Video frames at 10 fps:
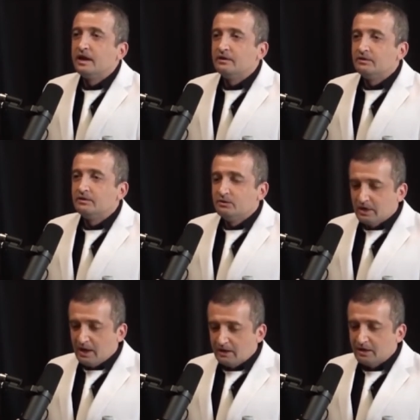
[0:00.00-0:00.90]
and you
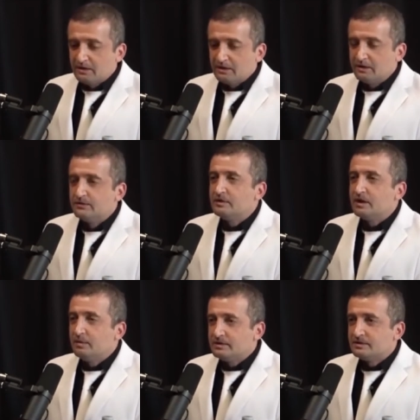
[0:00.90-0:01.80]
cannot live
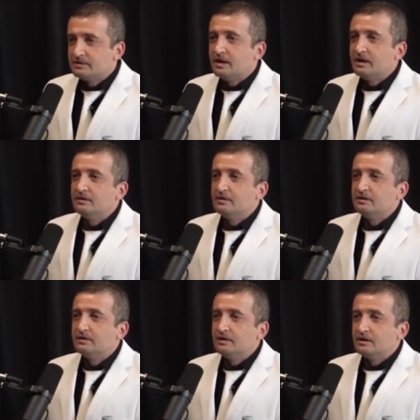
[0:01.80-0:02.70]
side by side
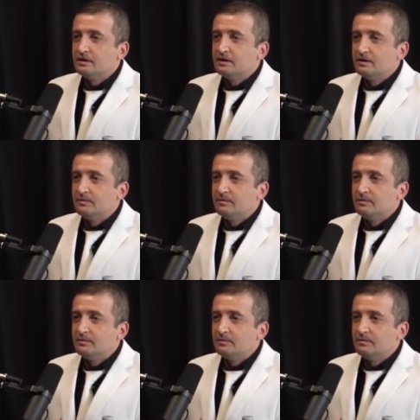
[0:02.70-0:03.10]
uh,